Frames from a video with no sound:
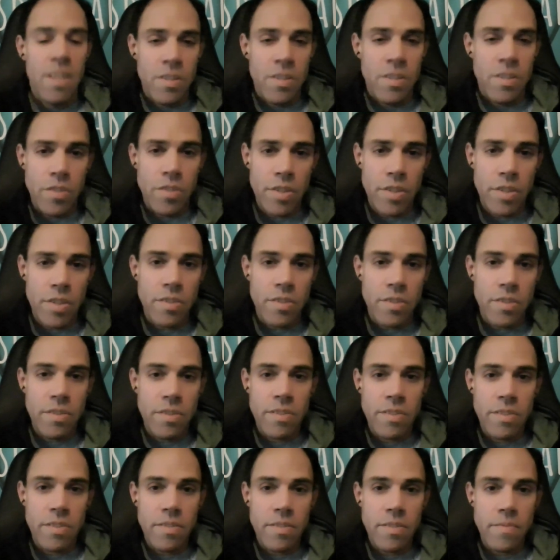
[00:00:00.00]

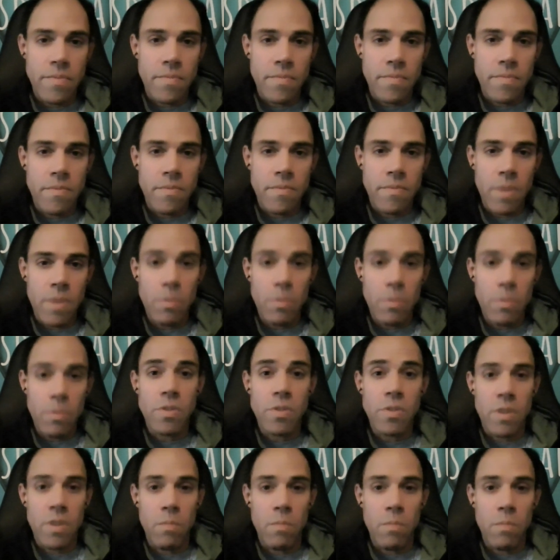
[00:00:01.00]
just it
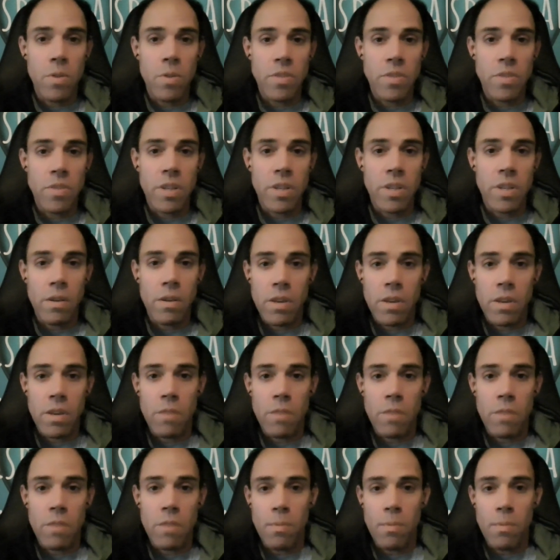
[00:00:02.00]
was an
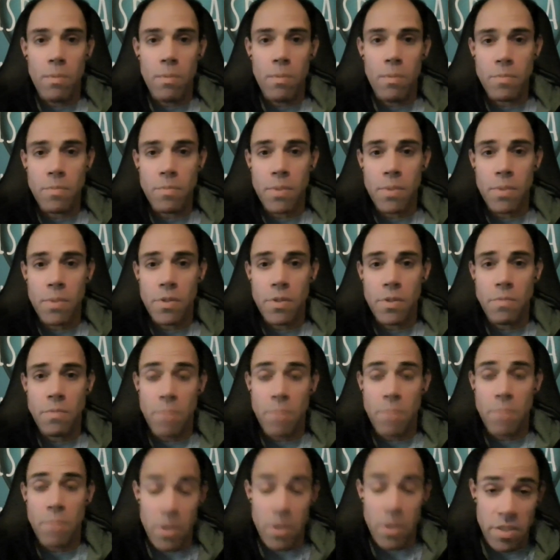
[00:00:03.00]
incredible
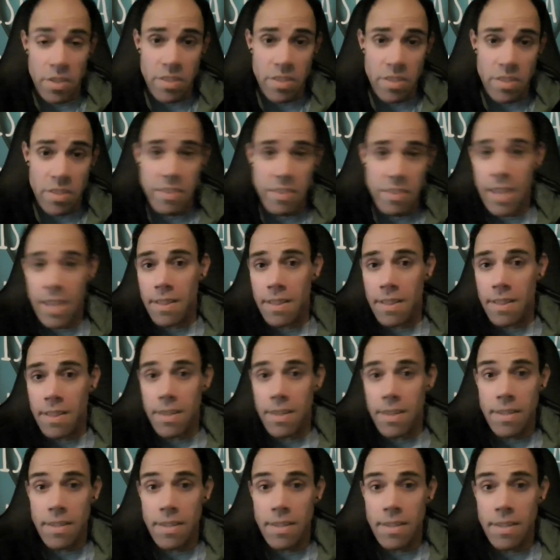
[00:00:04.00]
experience to say the
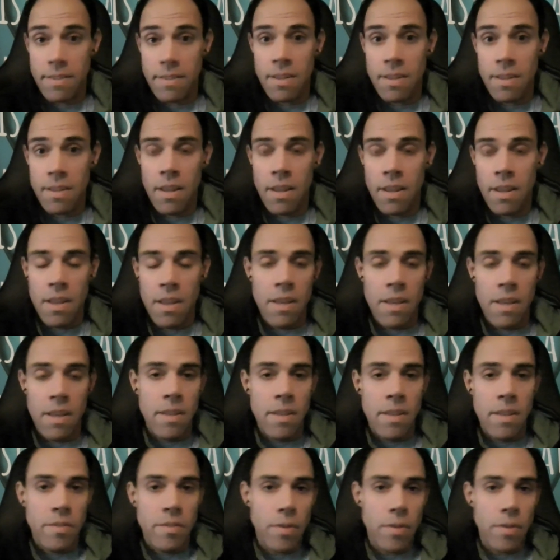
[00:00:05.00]
least.
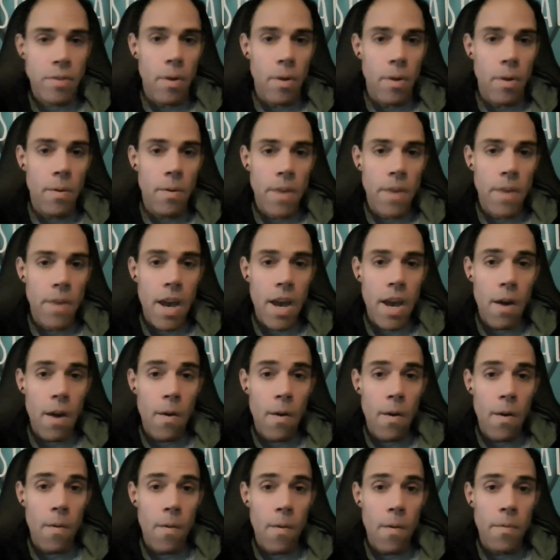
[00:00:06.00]
So
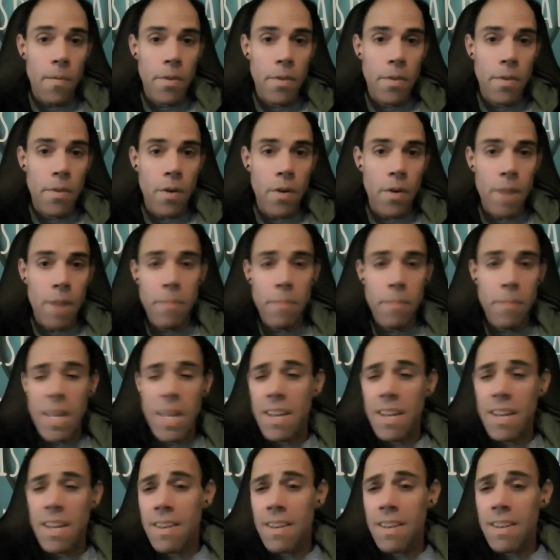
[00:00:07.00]
now, I've
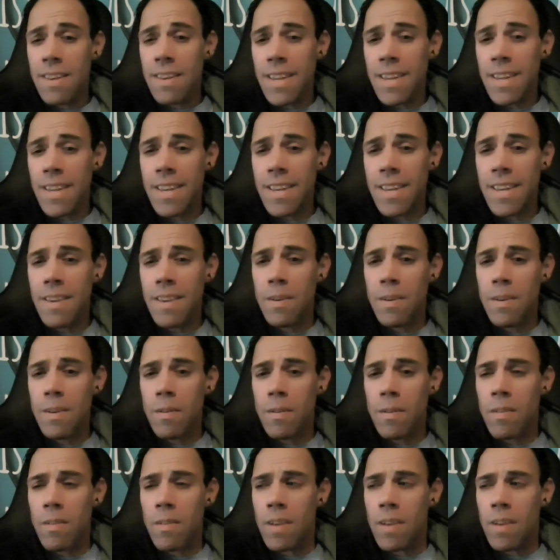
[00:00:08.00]
been
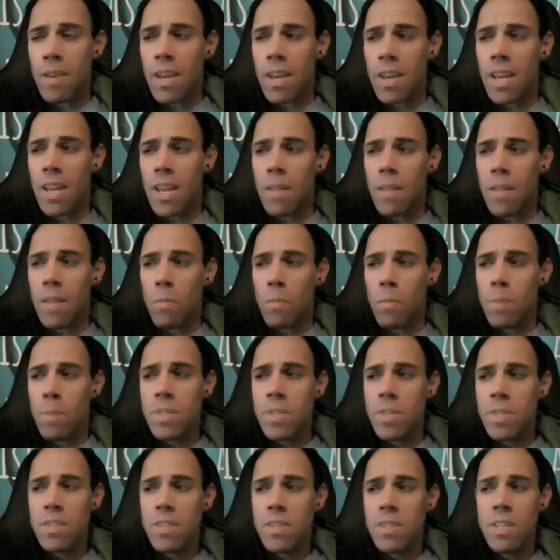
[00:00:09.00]
here in
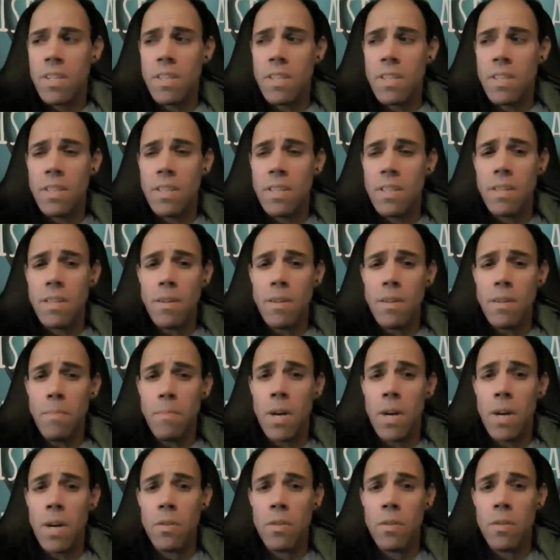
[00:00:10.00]
Wilmington
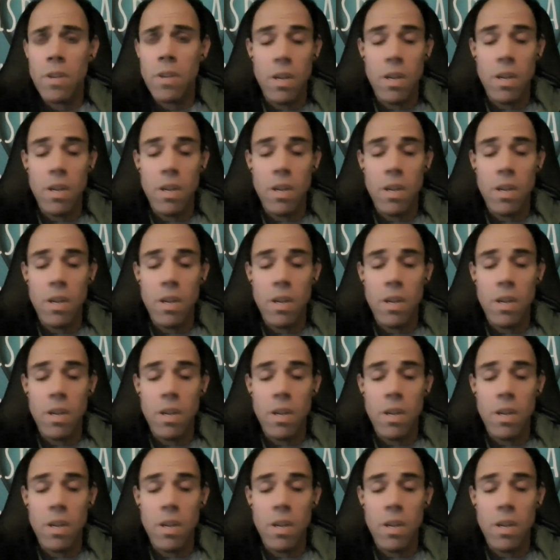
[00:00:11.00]
about